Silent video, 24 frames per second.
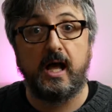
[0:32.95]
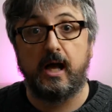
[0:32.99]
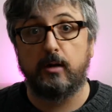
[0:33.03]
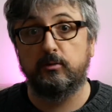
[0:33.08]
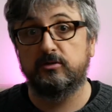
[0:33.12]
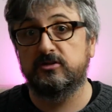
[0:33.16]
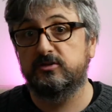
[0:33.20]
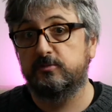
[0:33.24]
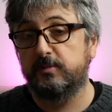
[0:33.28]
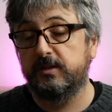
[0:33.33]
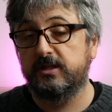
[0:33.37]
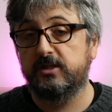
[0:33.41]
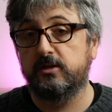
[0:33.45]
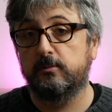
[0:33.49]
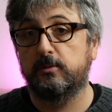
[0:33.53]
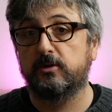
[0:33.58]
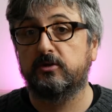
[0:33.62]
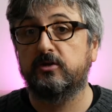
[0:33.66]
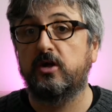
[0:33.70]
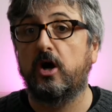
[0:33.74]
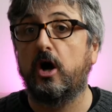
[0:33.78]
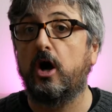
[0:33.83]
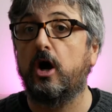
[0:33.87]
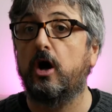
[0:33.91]
I will speak
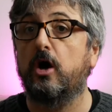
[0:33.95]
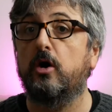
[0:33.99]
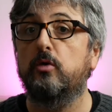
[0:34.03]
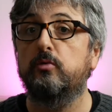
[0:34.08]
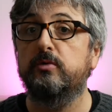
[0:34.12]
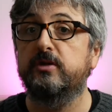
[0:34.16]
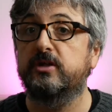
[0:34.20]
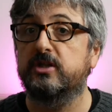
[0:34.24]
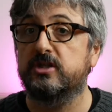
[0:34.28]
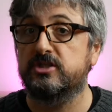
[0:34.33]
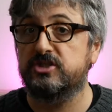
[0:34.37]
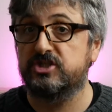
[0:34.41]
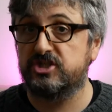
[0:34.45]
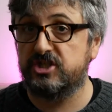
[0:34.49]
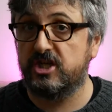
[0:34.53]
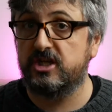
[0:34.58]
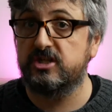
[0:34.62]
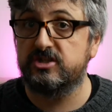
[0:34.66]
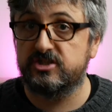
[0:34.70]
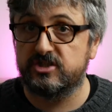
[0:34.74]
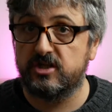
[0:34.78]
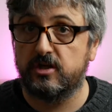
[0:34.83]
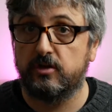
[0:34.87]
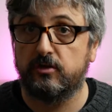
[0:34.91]
about how we can
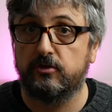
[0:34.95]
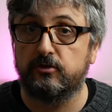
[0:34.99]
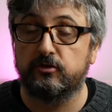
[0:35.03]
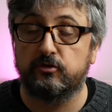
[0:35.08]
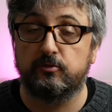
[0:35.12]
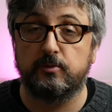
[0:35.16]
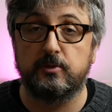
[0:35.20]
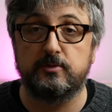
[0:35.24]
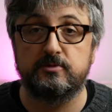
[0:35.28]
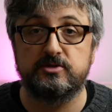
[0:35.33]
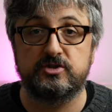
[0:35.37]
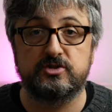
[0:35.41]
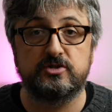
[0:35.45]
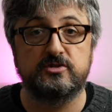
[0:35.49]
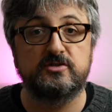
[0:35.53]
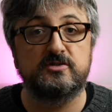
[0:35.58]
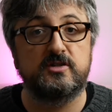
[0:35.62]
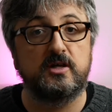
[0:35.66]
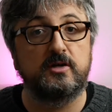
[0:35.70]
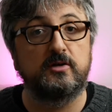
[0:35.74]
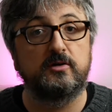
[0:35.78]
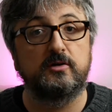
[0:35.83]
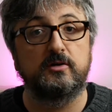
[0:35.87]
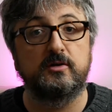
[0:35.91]
change those
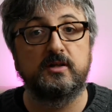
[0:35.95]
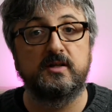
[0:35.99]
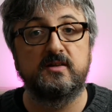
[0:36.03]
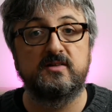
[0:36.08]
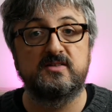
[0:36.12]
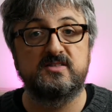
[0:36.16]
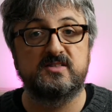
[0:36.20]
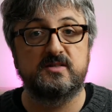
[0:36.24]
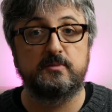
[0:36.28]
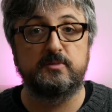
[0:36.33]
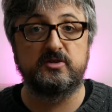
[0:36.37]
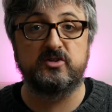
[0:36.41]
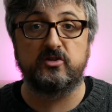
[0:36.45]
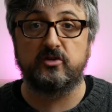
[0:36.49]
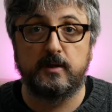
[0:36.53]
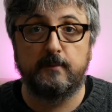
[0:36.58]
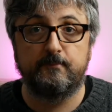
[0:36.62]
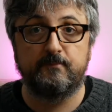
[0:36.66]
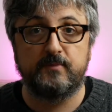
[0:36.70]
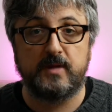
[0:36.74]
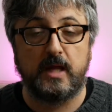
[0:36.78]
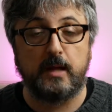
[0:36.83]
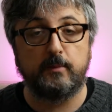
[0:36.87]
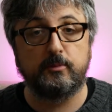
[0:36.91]
permissions in this episode.
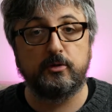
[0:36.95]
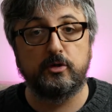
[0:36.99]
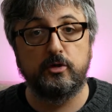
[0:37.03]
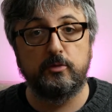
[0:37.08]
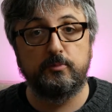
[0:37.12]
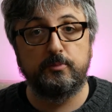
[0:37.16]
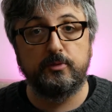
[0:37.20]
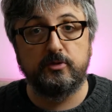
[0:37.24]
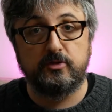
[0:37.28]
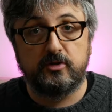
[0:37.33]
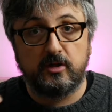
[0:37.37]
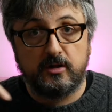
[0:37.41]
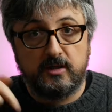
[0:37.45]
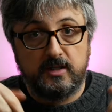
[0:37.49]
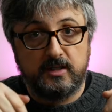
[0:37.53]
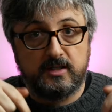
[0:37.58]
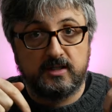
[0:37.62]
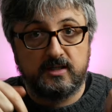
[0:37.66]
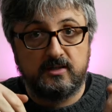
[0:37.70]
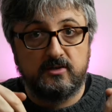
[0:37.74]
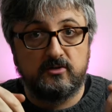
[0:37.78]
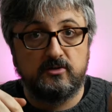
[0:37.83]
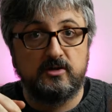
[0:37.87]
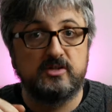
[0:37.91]
I'm going to put a
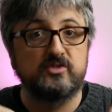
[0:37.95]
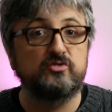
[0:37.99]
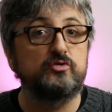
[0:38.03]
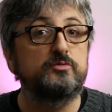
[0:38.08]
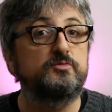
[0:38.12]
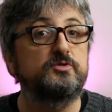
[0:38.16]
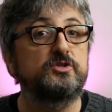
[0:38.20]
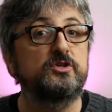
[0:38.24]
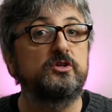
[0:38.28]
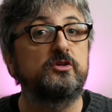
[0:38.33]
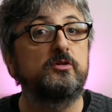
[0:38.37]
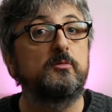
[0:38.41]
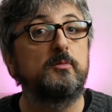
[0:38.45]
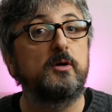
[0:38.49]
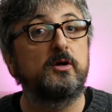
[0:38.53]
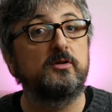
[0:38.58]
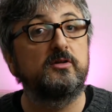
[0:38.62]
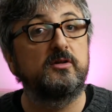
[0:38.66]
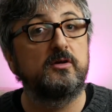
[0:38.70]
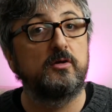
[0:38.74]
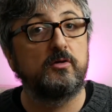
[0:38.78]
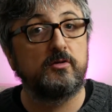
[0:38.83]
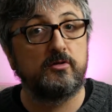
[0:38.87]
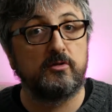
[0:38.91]
link in the description
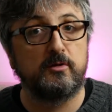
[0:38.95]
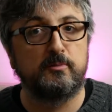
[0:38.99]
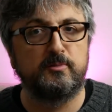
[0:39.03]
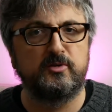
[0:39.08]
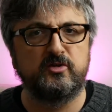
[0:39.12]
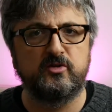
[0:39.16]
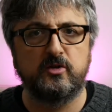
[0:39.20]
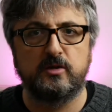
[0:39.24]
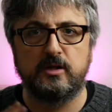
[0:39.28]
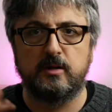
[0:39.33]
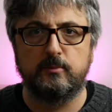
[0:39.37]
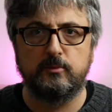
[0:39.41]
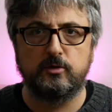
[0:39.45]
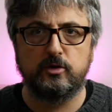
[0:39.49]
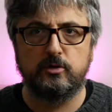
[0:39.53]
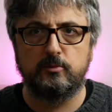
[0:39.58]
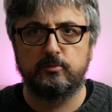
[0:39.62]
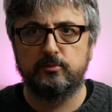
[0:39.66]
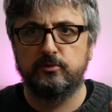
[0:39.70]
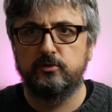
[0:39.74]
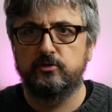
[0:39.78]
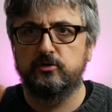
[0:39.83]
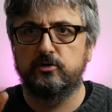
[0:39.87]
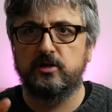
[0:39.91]
about the other episode. I'm going
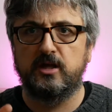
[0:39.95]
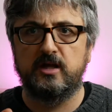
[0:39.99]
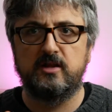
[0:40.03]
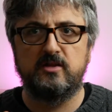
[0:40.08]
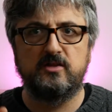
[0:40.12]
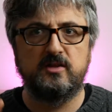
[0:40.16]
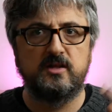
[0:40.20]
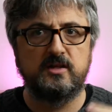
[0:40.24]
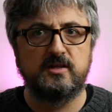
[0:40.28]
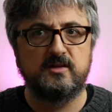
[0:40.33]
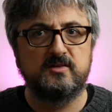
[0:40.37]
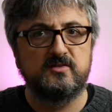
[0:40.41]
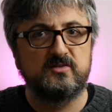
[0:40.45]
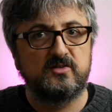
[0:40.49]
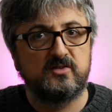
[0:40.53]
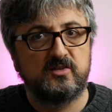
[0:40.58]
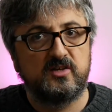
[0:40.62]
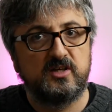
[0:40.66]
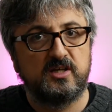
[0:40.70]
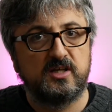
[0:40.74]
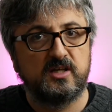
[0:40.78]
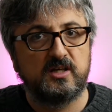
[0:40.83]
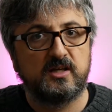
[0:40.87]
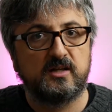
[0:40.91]
to put, I think it's
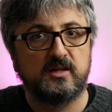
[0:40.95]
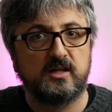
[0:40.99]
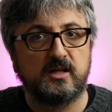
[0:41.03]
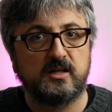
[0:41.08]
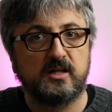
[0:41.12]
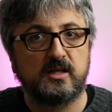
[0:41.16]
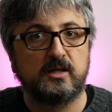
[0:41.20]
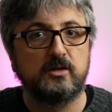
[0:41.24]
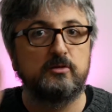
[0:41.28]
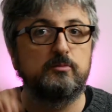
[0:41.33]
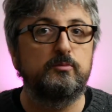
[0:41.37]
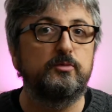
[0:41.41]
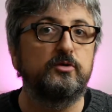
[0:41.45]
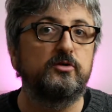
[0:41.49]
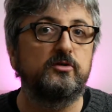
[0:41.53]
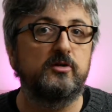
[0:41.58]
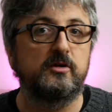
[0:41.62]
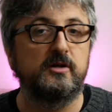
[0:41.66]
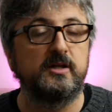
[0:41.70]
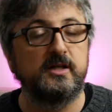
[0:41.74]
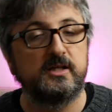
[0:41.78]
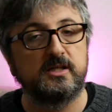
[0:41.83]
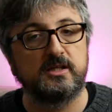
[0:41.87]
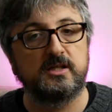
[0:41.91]
here that I can put
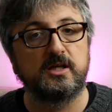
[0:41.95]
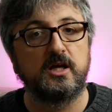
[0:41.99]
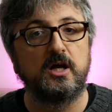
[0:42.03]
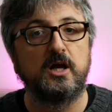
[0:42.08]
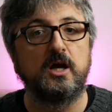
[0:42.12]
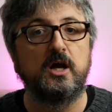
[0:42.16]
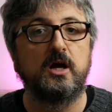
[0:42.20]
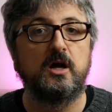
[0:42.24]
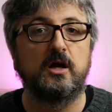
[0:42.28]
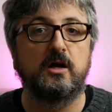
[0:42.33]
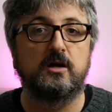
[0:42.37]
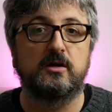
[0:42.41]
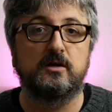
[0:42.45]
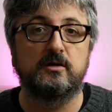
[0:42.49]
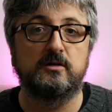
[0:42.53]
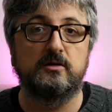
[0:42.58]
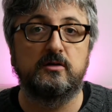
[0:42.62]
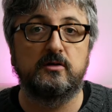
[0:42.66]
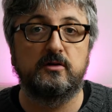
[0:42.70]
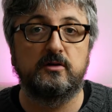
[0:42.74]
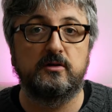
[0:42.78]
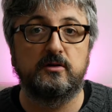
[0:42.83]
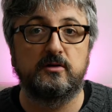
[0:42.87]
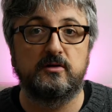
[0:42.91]
a link
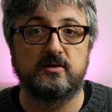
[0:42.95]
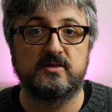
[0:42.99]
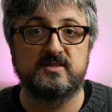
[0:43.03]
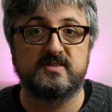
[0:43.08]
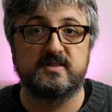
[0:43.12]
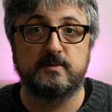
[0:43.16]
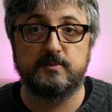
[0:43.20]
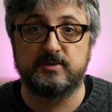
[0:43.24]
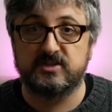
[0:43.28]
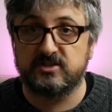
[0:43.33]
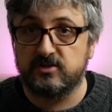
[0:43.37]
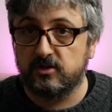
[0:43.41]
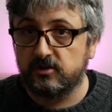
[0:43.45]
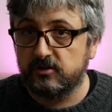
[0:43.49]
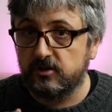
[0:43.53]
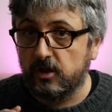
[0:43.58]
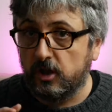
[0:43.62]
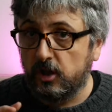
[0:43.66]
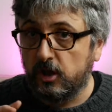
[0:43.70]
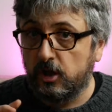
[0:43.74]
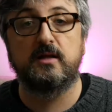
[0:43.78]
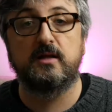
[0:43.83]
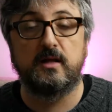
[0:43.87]
on this episode.